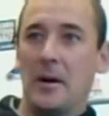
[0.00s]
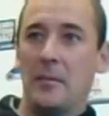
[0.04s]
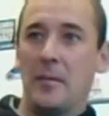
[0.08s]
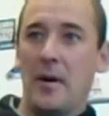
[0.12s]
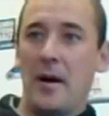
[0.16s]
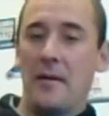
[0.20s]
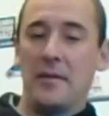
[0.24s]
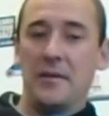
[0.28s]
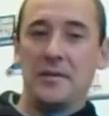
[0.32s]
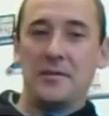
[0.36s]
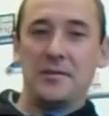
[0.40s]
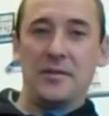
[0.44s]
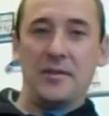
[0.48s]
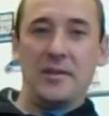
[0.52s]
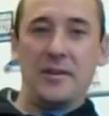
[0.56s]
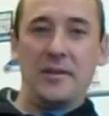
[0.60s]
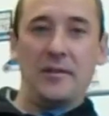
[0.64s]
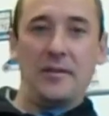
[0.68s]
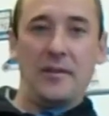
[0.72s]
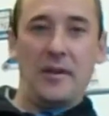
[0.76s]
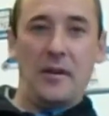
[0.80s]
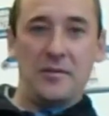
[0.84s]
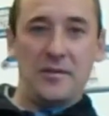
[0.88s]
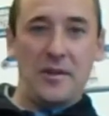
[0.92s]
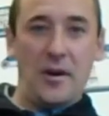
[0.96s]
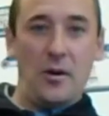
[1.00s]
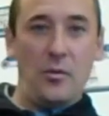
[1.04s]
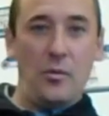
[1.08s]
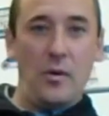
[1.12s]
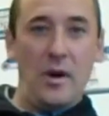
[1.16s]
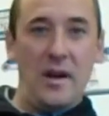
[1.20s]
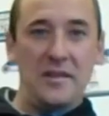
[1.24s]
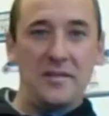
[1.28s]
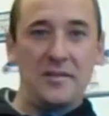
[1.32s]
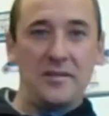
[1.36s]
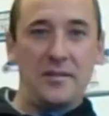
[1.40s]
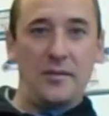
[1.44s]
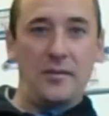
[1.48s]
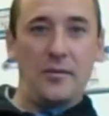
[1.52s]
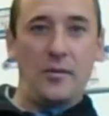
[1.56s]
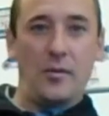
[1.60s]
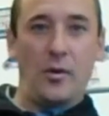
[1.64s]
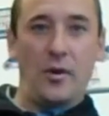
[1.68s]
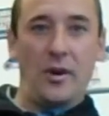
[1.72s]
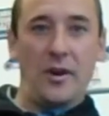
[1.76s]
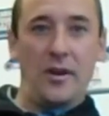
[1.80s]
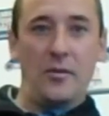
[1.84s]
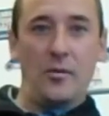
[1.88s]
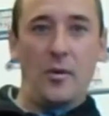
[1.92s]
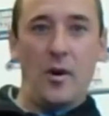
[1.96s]
Obviously, I was out west,
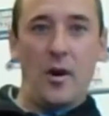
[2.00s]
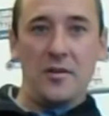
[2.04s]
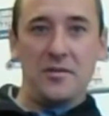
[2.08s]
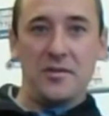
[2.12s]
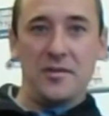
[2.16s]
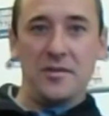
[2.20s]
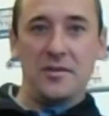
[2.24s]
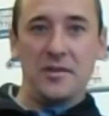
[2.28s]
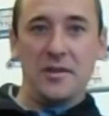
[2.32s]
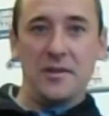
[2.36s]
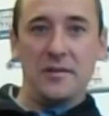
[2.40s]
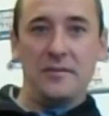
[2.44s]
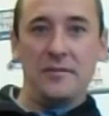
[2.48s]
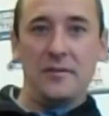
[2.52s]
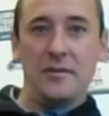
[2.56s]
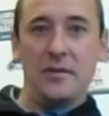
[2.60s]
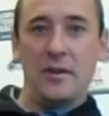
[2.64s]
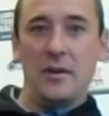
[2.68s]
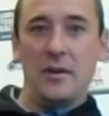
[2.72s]
Oregon, Washington,